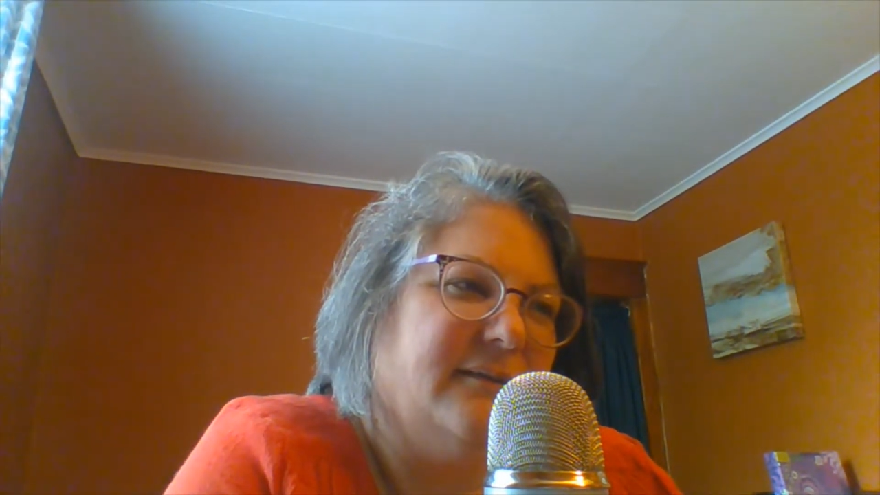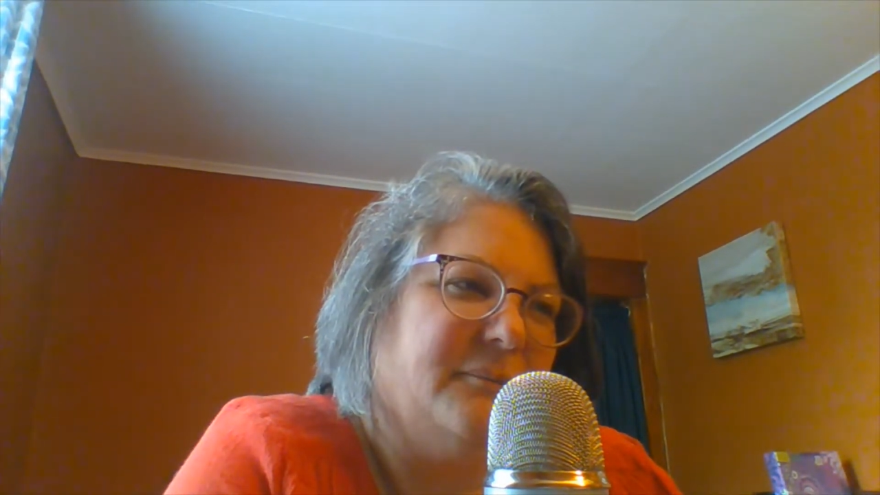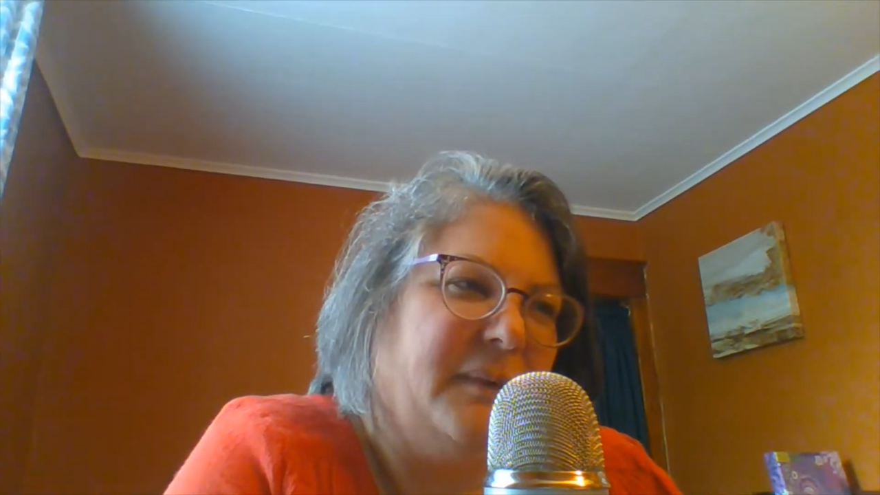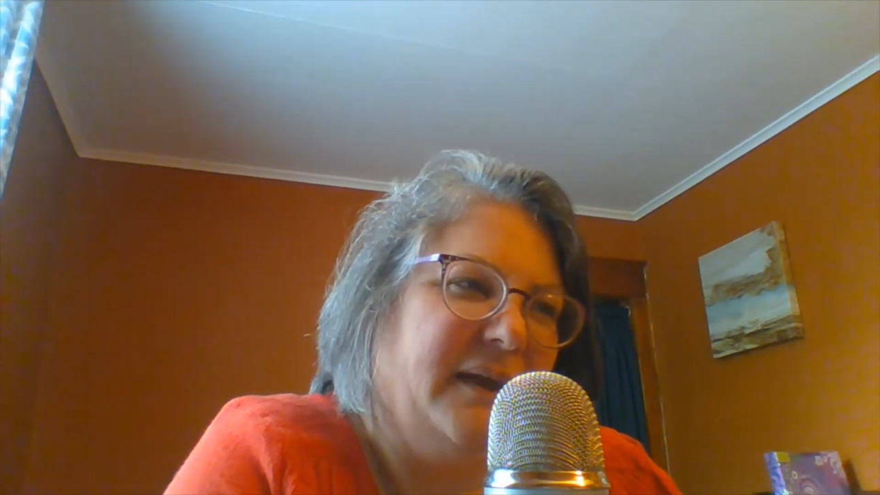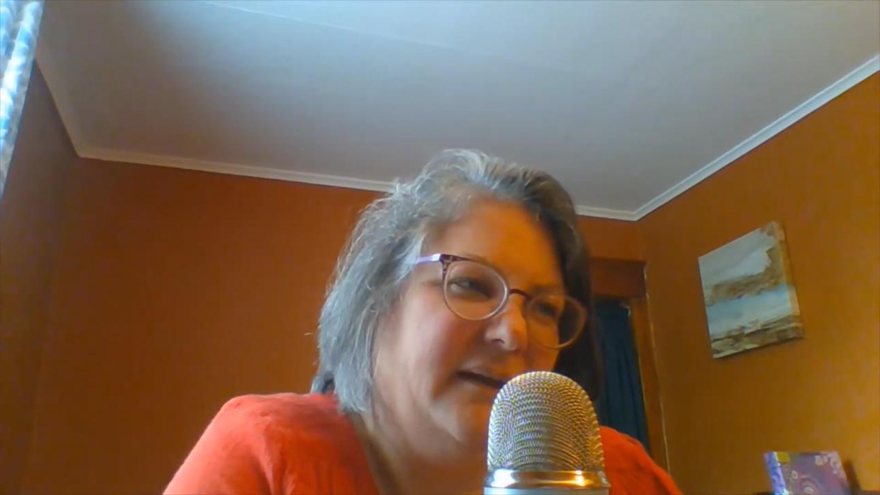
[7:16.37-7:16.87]

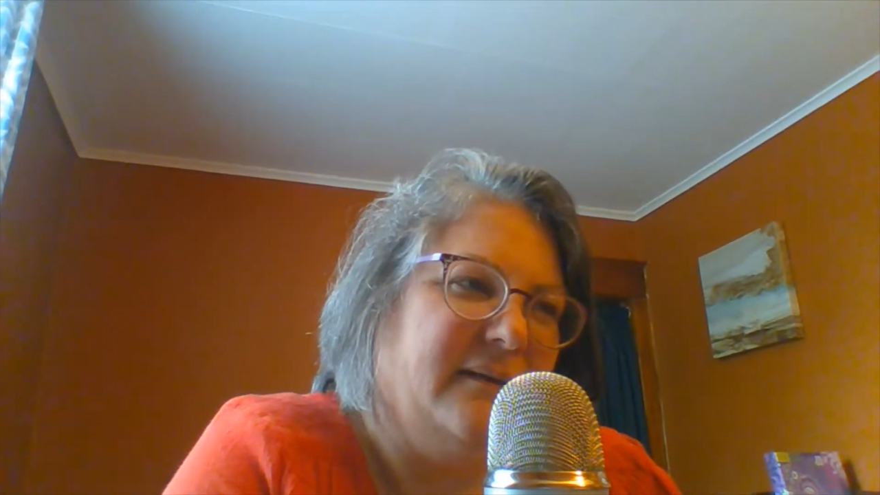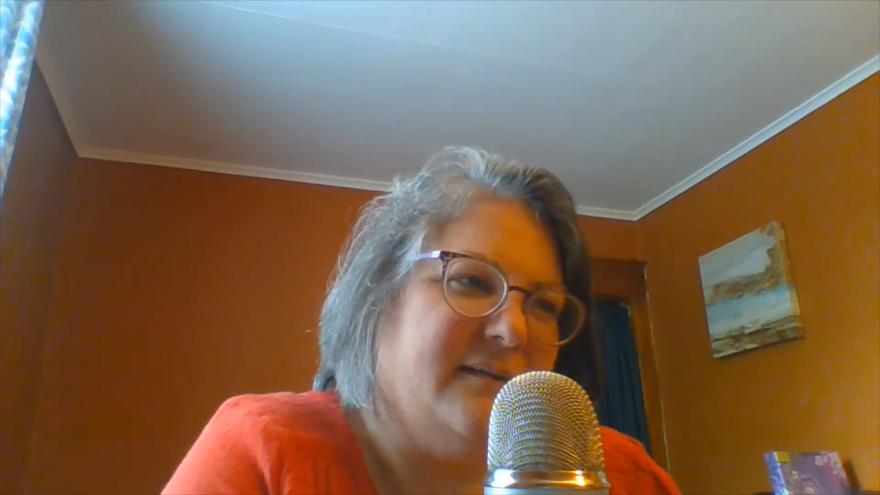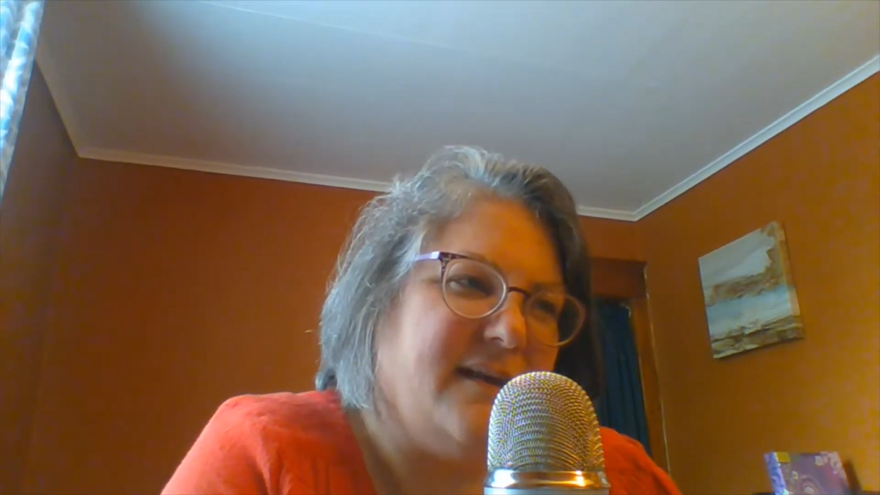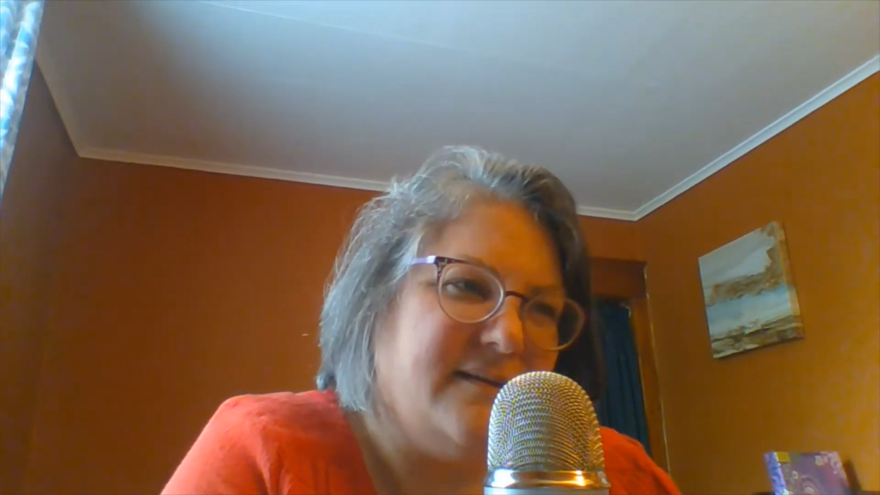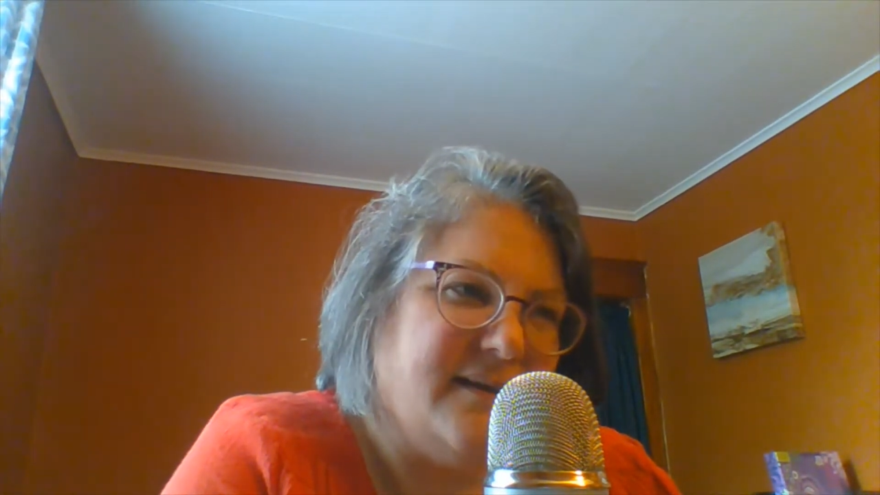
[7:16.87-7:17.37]
being
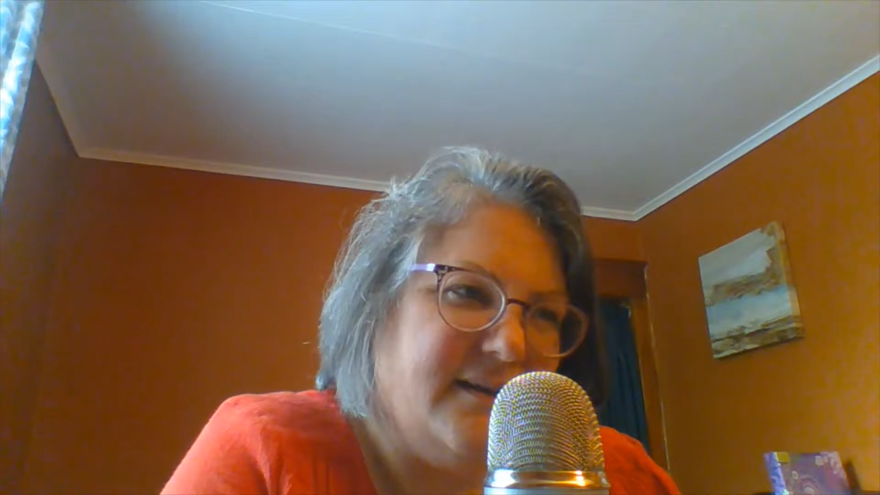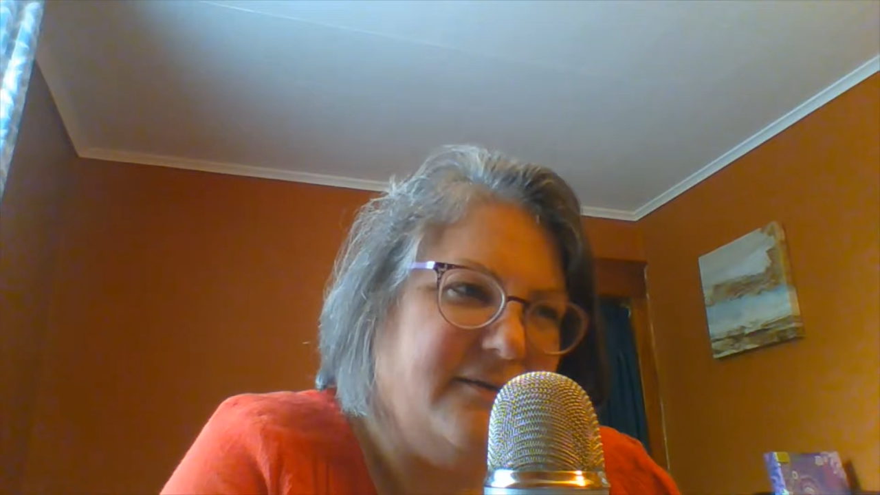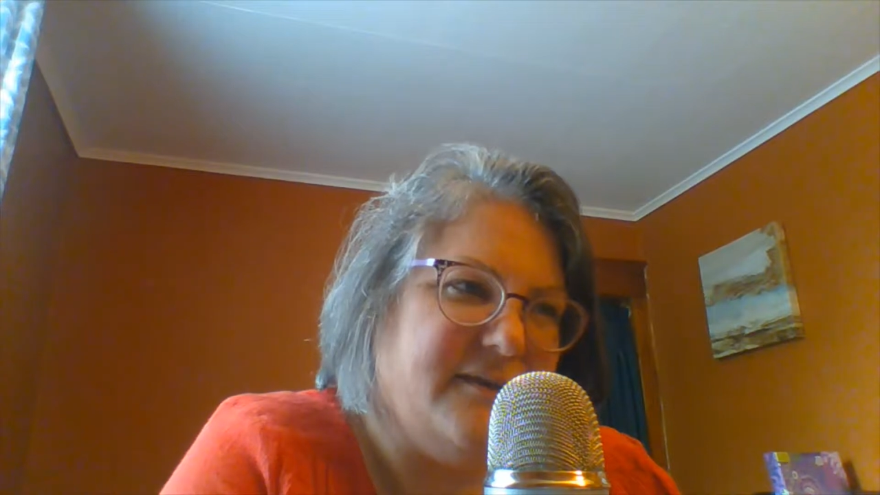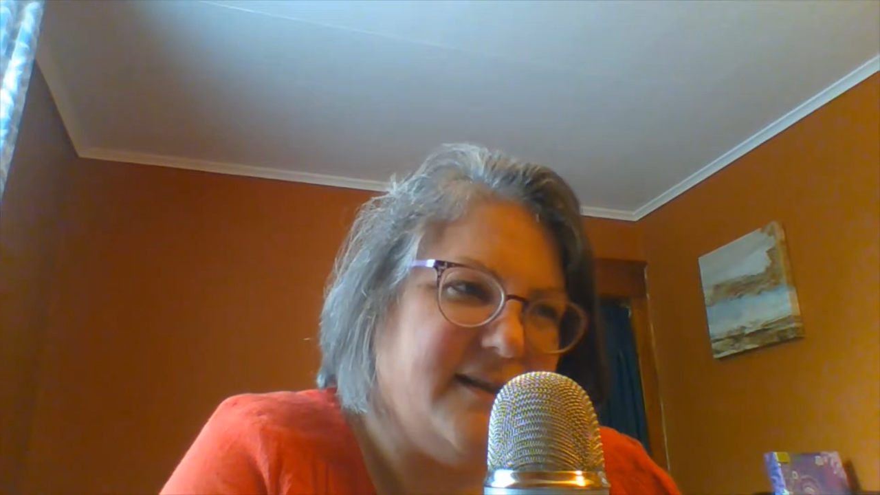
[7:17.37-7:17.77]
sensitive